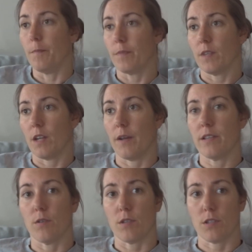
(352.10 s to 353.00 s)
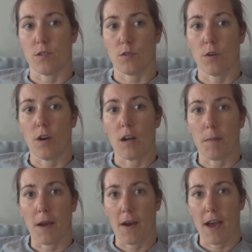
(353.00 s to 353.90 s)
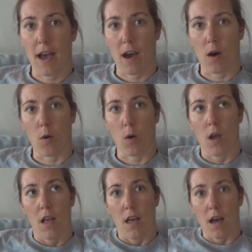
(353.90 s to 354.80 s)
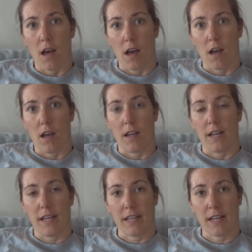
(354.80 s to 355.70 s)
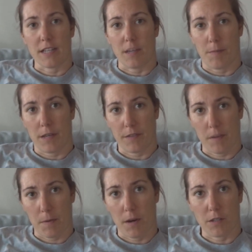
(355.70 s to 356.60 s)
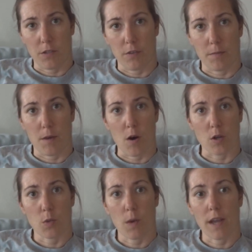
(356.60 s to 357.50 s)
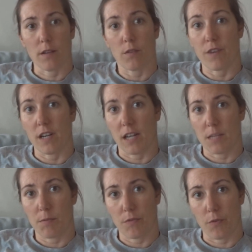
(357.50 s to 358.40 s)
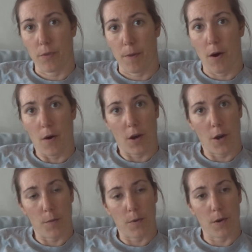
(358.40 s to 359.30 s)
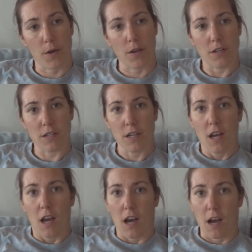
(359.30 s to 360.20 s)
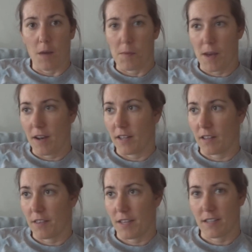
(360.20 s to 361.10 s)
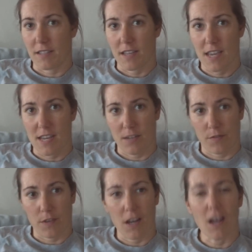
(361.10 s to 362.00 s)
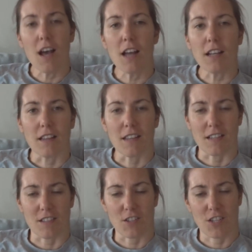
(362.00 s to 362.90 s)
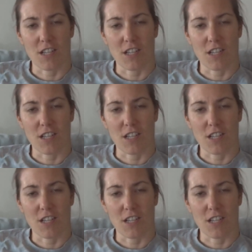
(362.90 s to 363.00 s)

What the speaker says: You know, he told us a story about how Lillian had her birthday party on the Mark Twain 3 days before the park opened. About little things that he did for her, little things that